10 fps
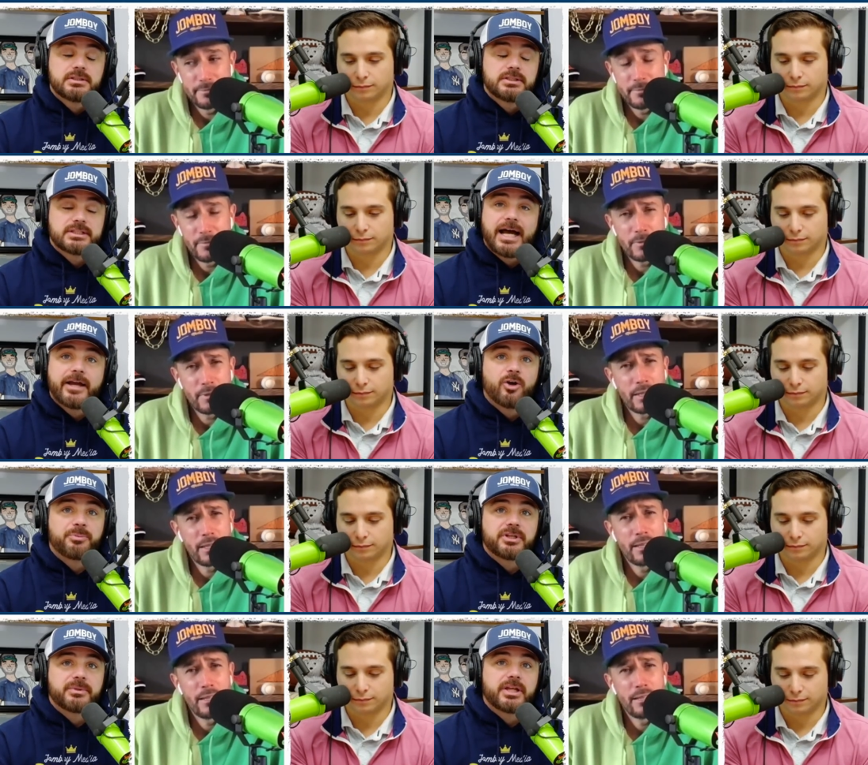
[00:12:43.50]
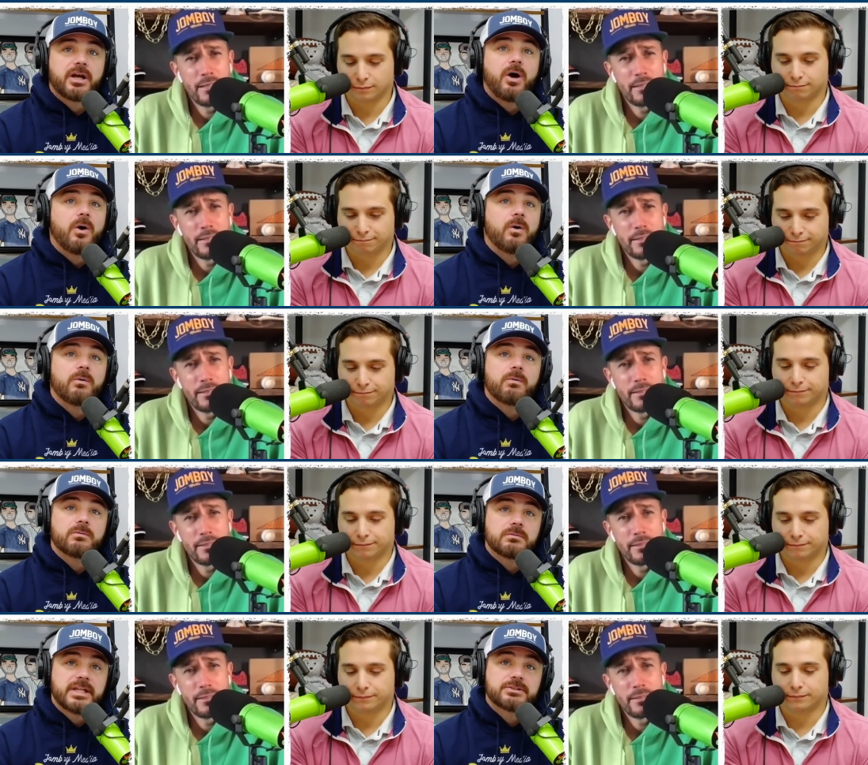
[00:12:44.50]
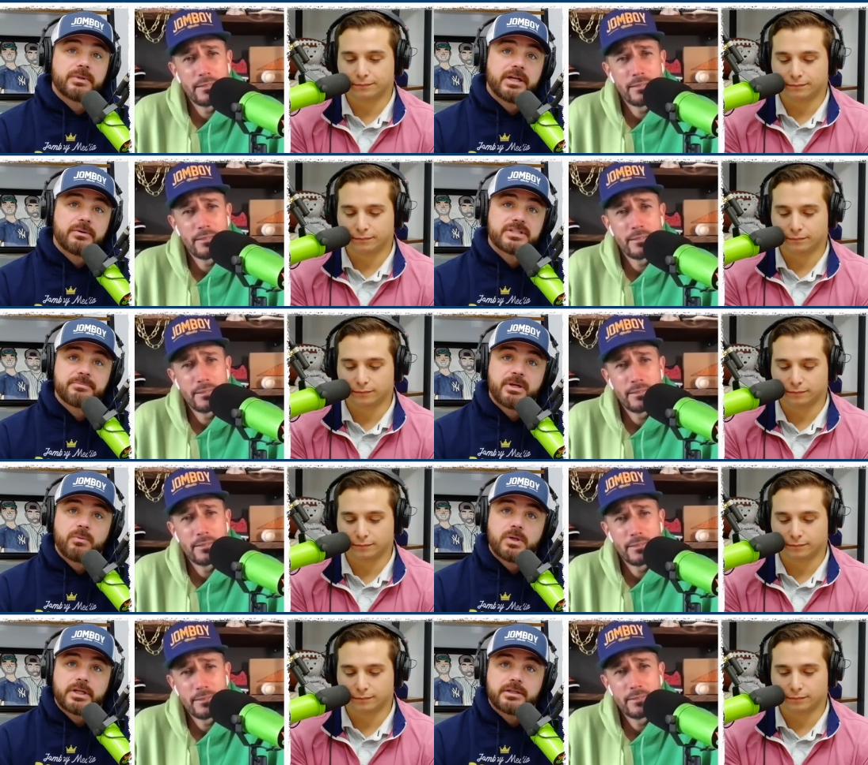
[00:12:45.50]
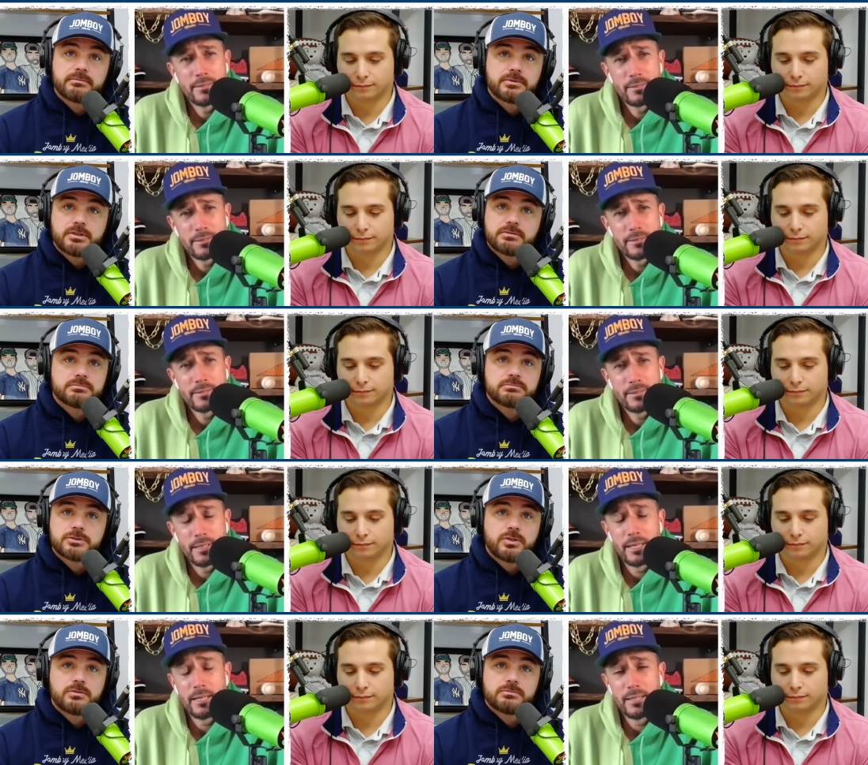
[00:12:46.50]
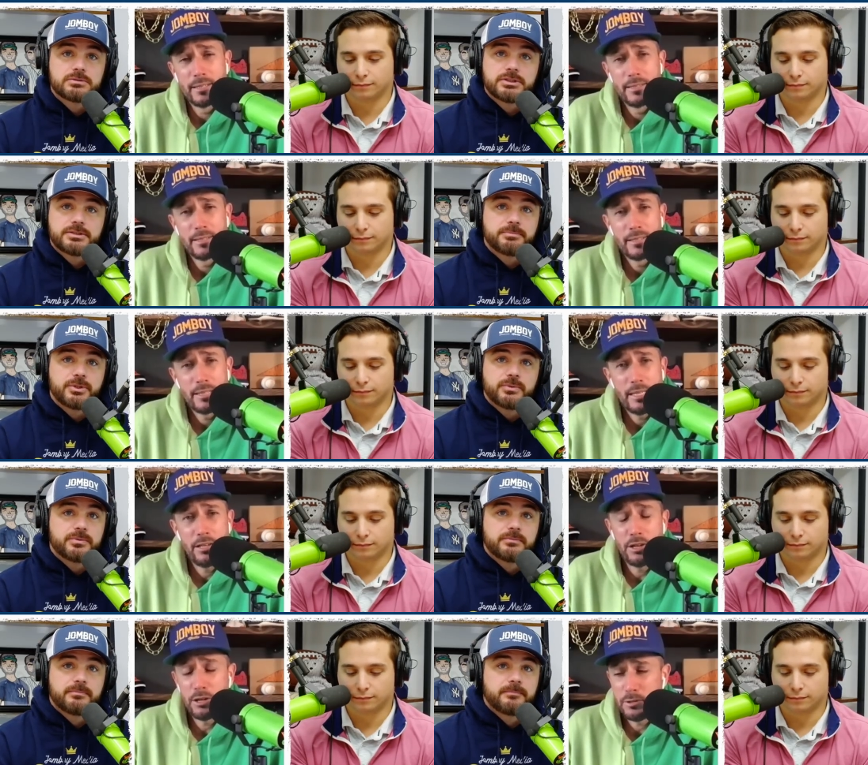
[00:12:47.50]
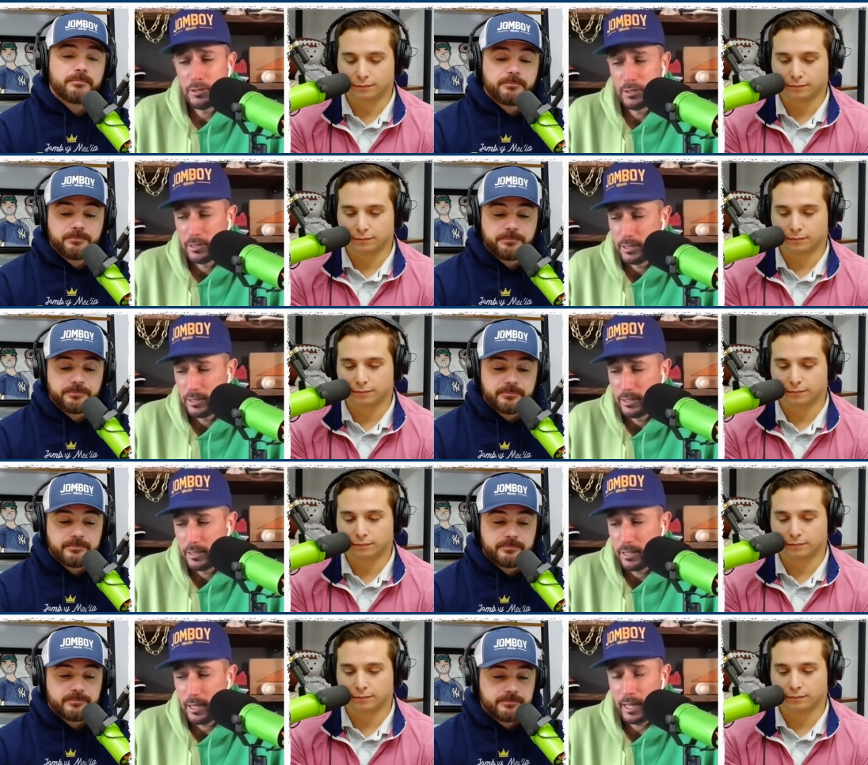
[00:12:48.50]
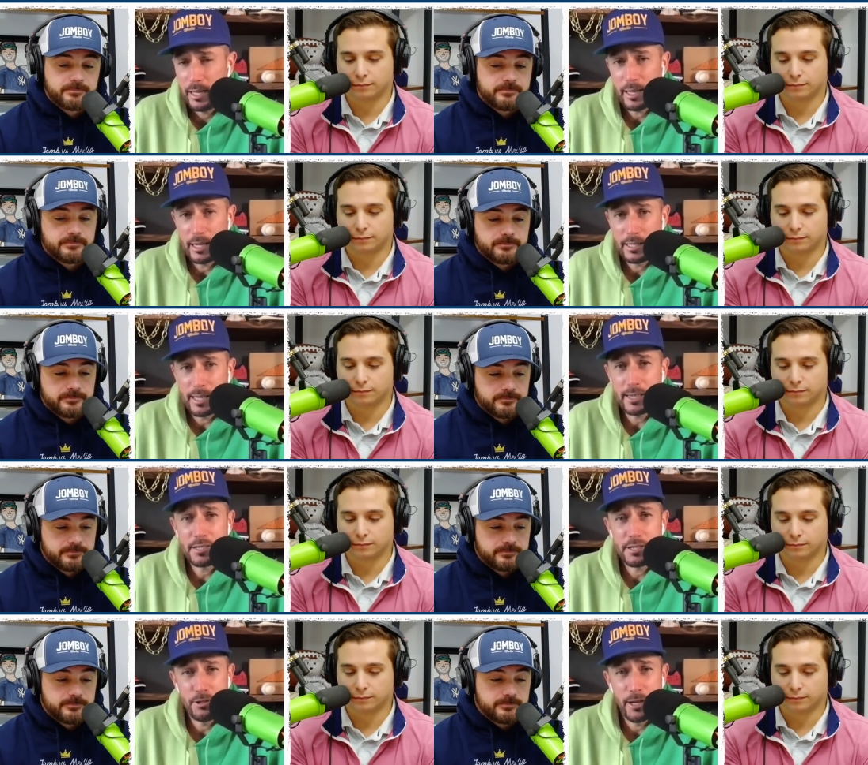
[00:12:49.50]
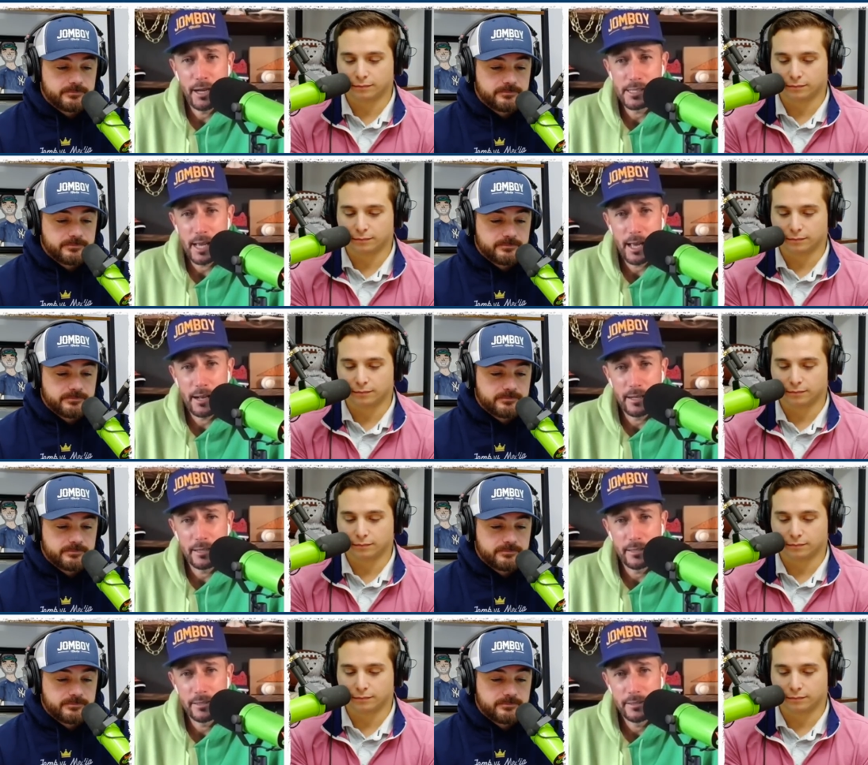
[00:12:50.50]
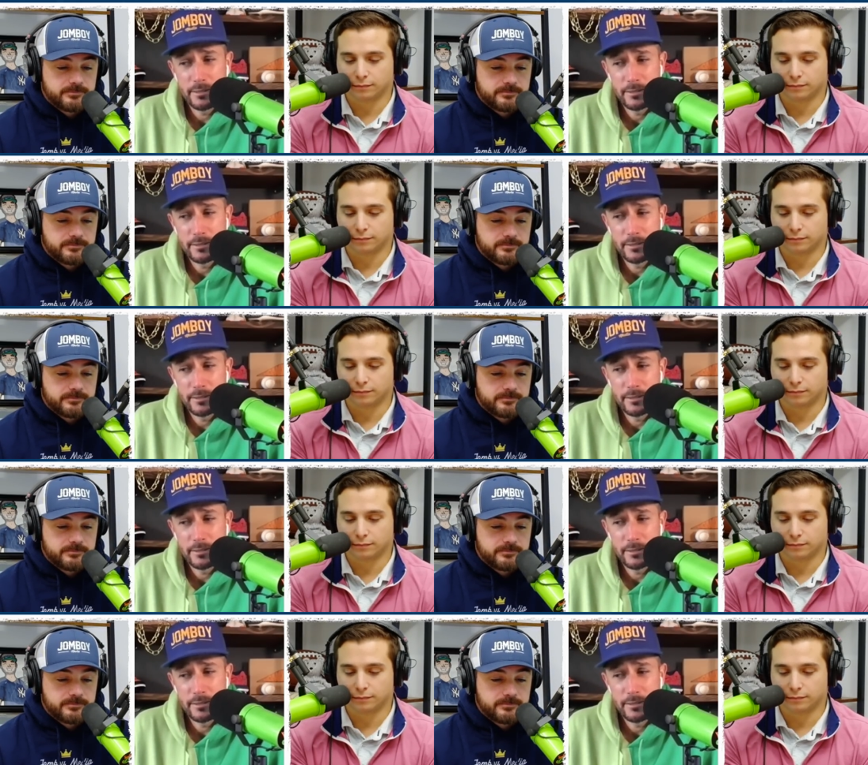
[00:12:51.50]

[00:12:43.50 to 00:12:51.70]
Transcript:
Speaker 1: It's eye opening to be like, oh, that's why I always give my warning. Don't
Speaker 2: don't yeah. just mute. You know, I I texted you guys. I had a,